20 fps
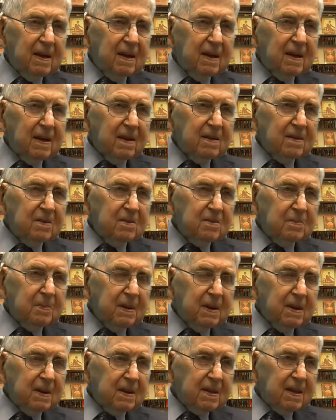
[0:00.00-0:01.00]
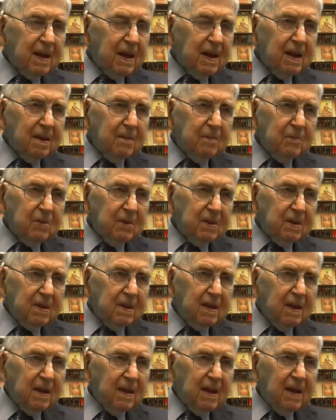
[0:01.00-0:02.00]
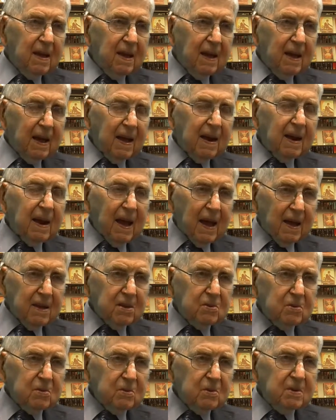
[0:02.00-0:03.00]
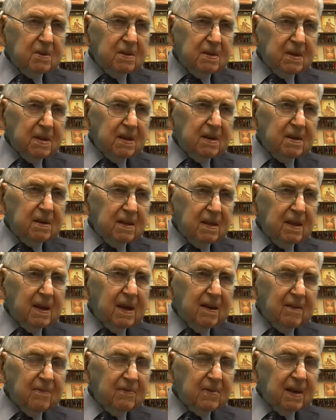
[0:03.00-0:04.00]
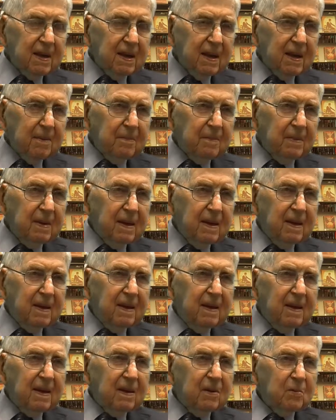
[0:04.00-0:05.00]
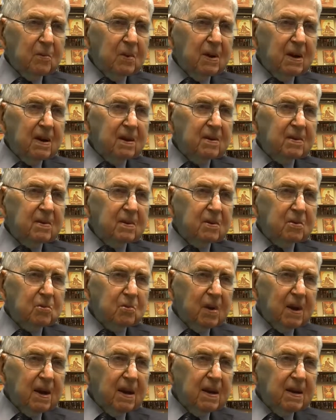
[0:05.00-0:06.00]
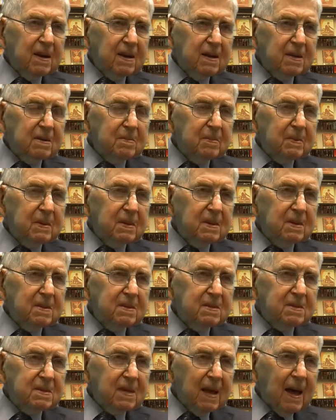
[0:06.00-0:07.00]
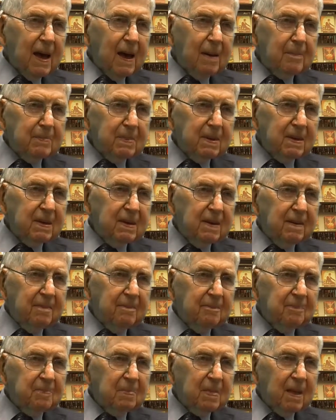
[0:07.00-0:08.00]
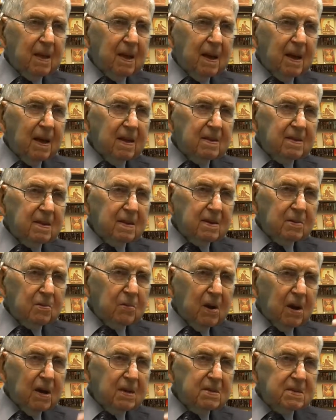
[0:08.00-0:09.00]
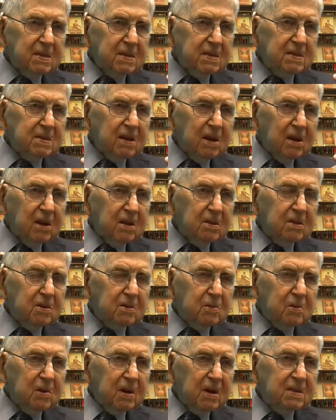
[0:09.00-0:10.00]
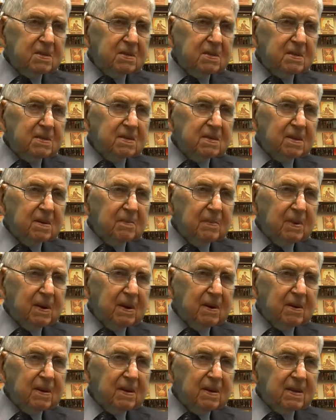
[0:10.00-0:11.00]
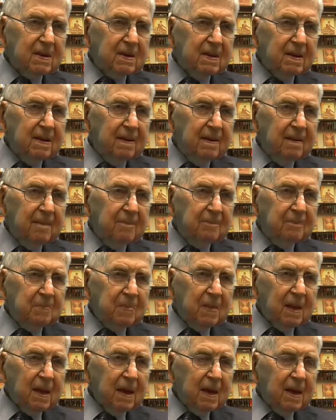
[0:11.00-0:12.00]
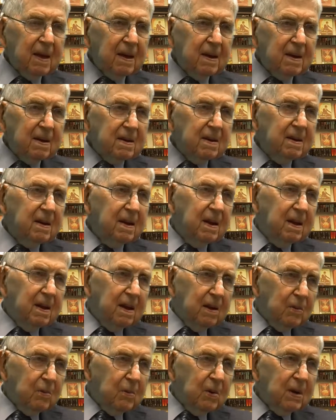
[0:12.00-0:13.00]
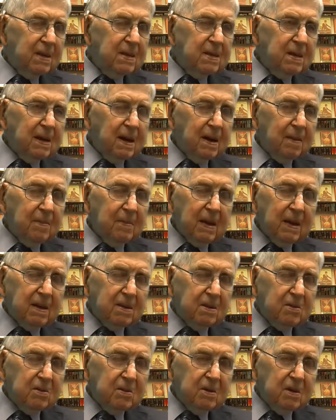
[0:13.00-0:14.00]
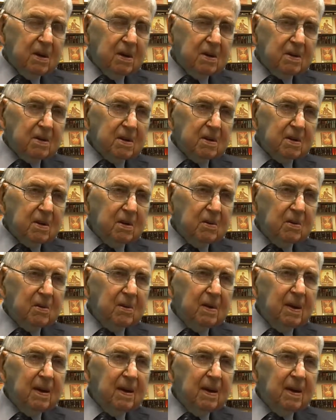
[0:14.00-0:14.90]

And there's been a time when, an actual dear lifetime, where the train has been stopped at the crossings, all the crossings in Barrington. And one time not too long ago,